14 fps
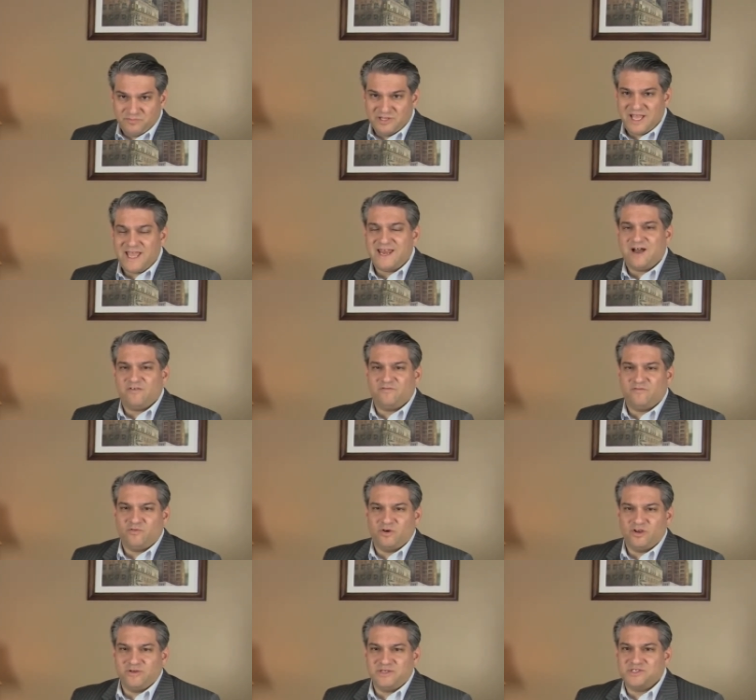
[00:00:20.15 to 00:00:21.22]
lay it out
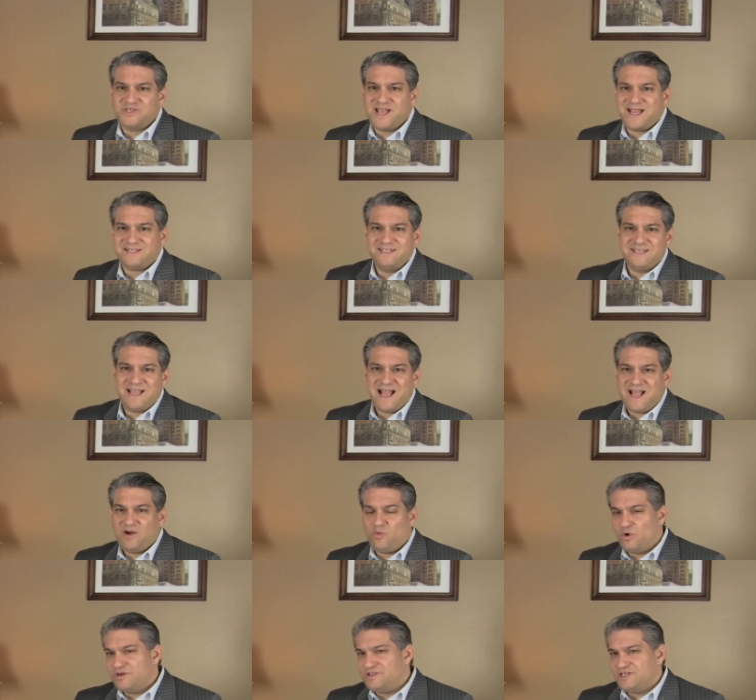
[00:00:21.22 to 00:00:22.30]
for you exactly
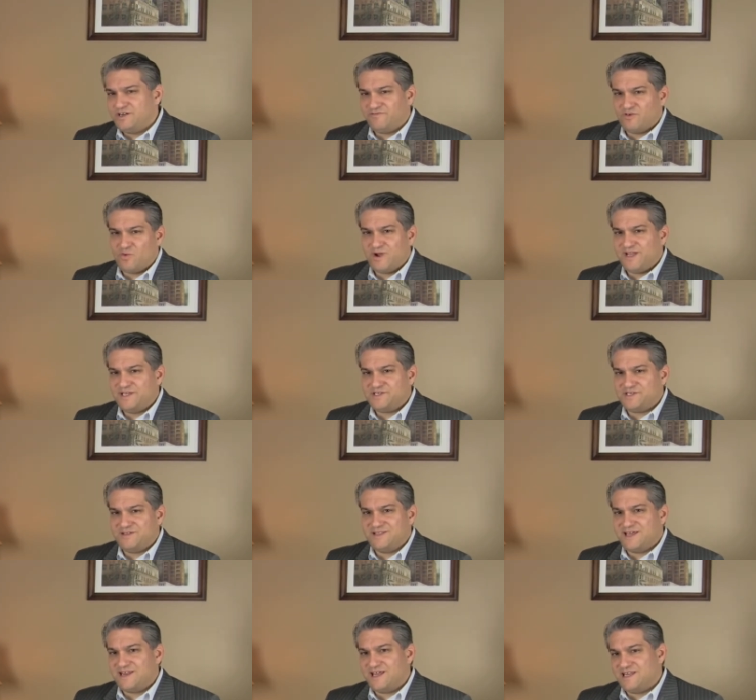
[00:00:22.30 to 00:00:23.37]
what are the different ways
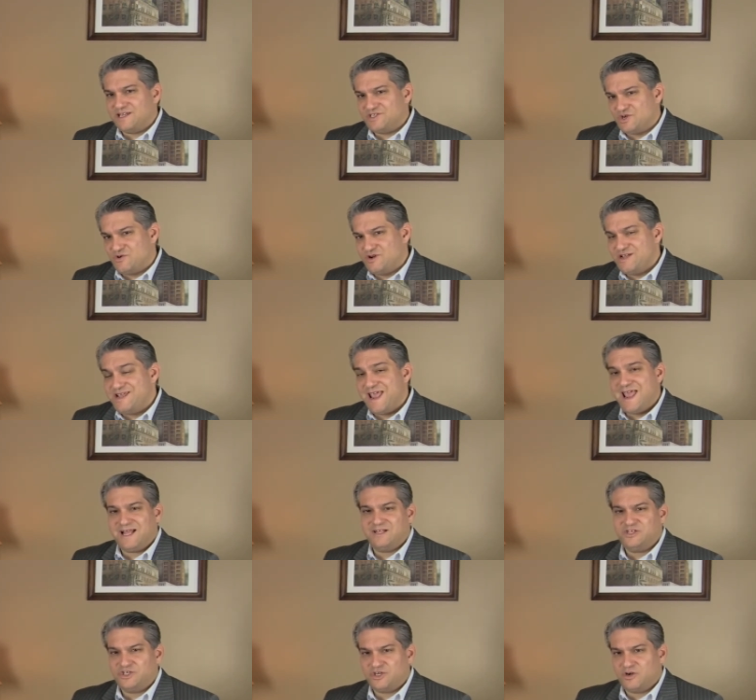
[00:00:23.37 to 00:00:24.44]
that an attorney
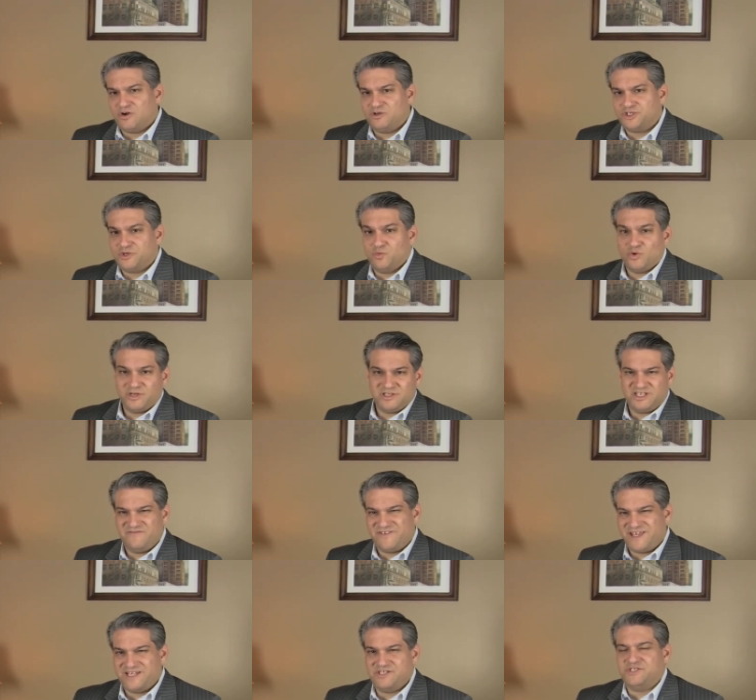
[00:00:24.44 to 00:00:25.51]
can charge and what are the
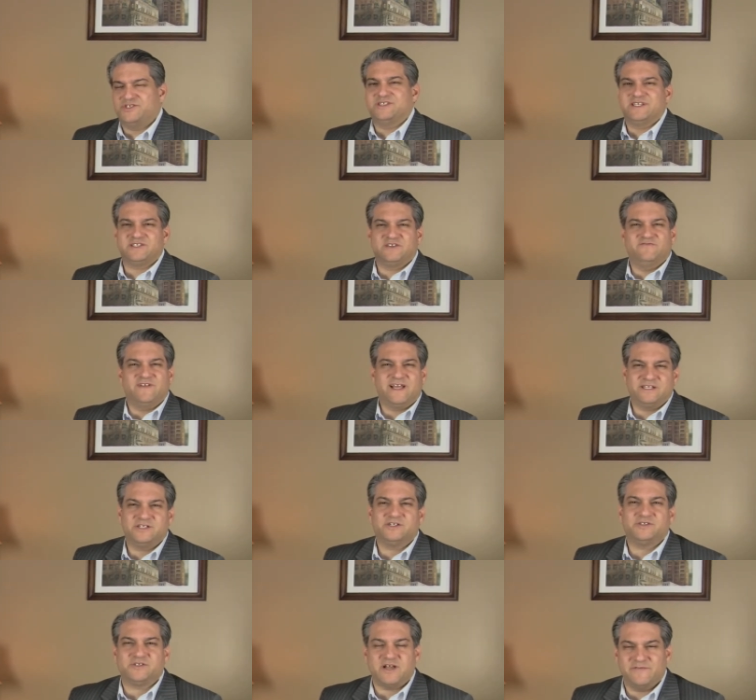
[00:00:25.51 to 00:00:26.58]
advantages and
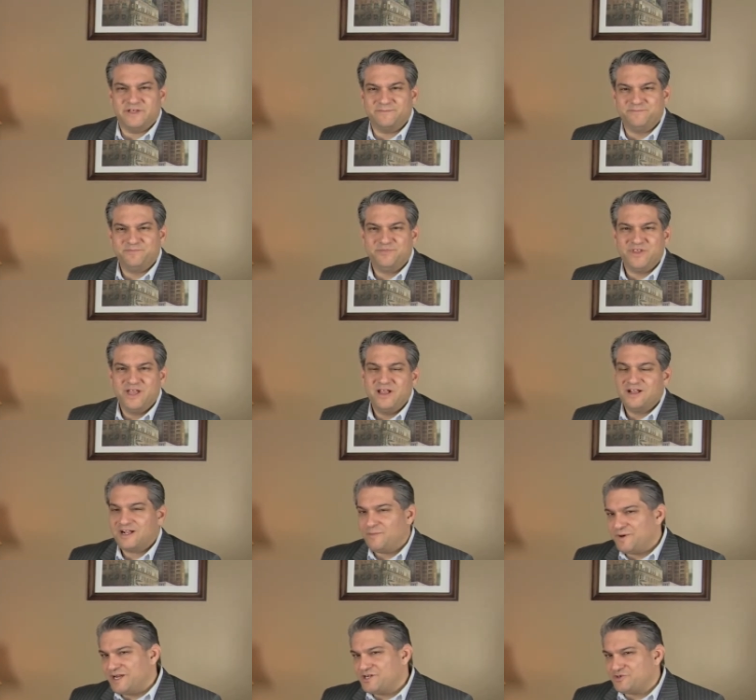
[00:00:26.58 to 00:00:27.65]
disadvantages of it.
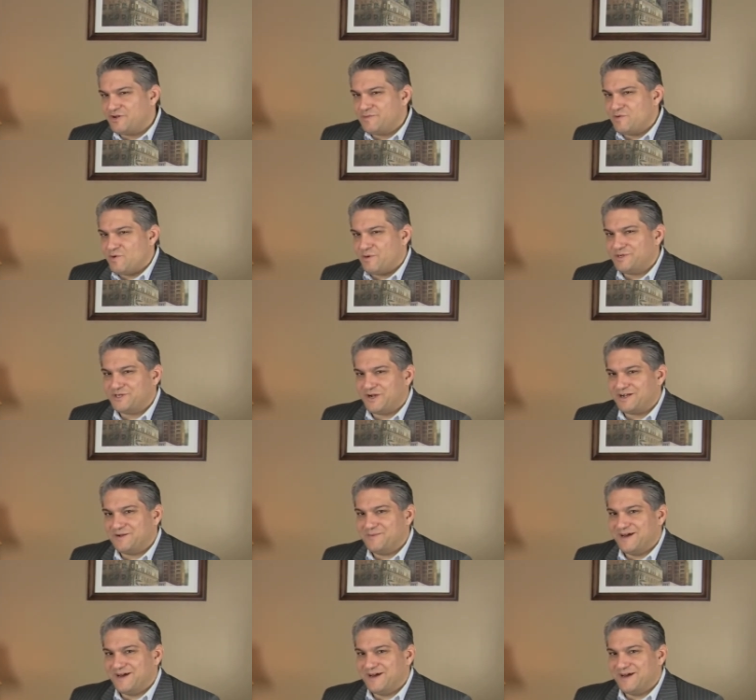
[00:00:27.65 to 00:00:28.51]
Come on and join me while we talk